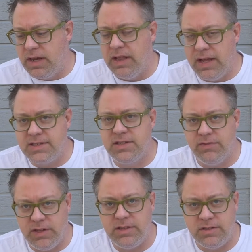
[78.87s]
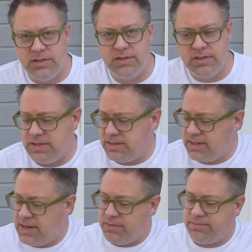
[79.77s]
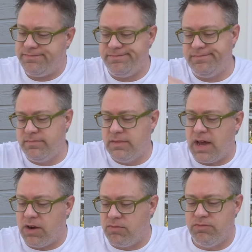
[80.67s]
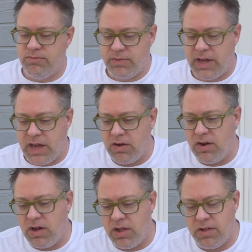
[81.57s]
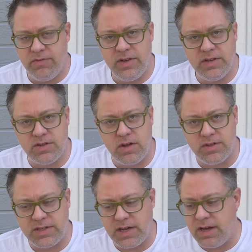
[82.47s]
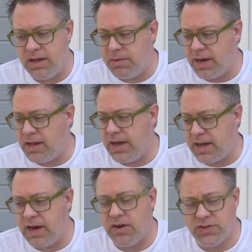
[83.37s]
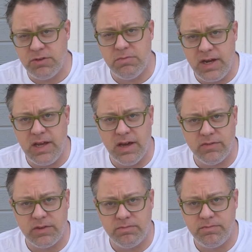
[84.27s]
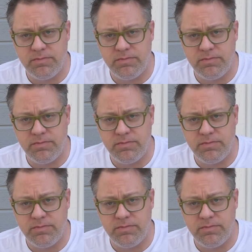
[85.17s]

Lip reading: lots of lenses. Now, I don't carry all of these all the time, but I carry too many of them,